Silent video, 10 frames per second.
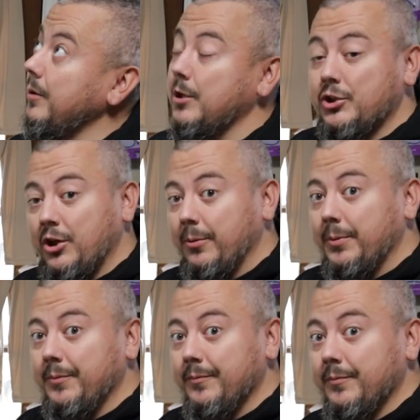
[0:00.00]
Looks sharp.
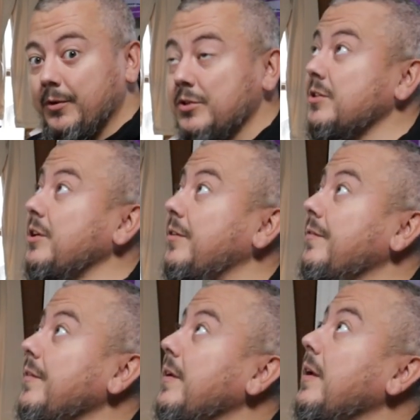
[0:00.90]
Looks good.
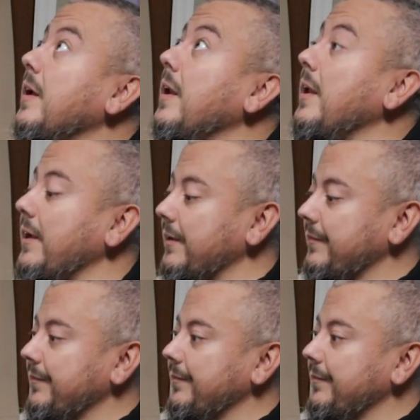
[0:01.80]
I like it.